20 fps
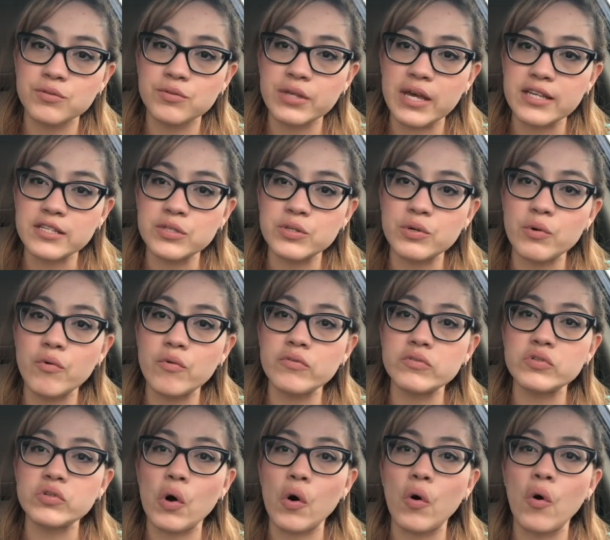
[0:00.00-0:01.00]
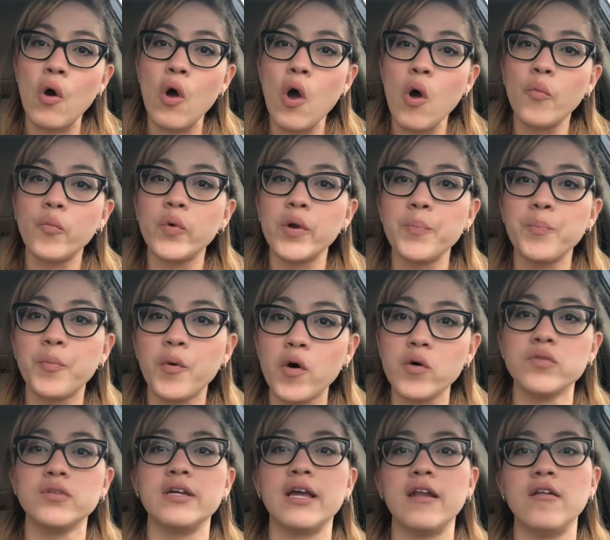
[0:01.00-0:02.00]
to that school so we
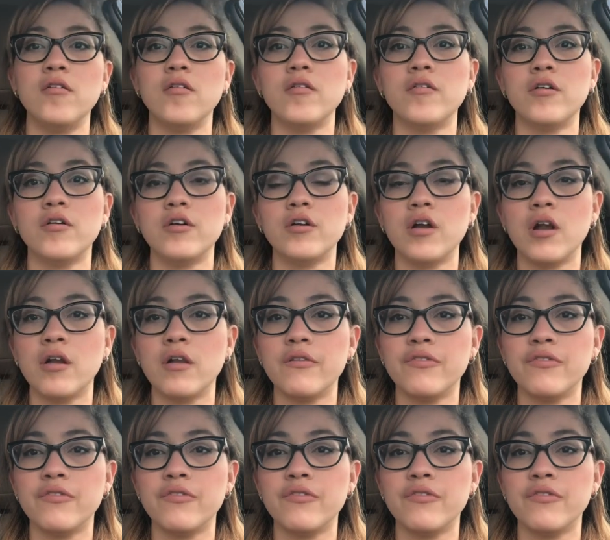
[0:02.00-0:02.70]
both can learn